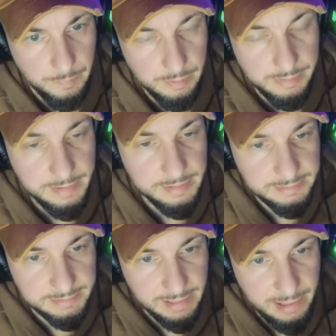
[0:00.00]
didn't
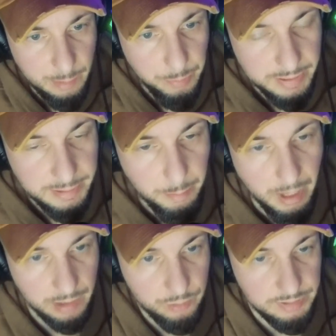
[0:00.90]
set up a
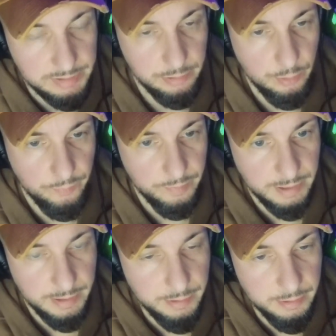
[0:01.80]
democracy over
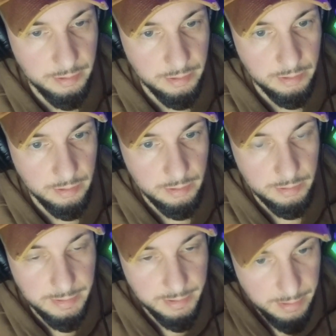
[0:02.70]
there,
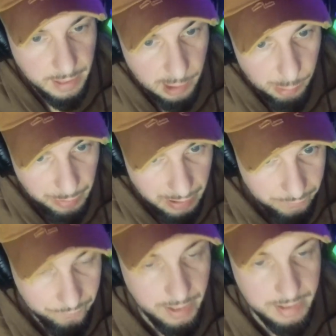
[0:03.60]
didn't help
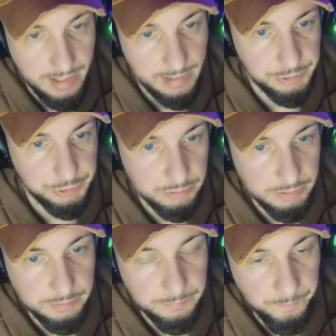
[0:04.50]
out
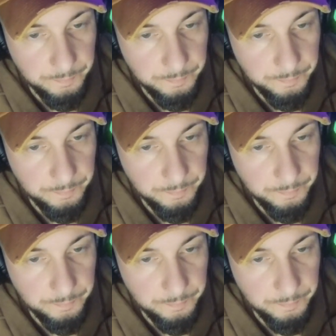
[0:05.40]
financially?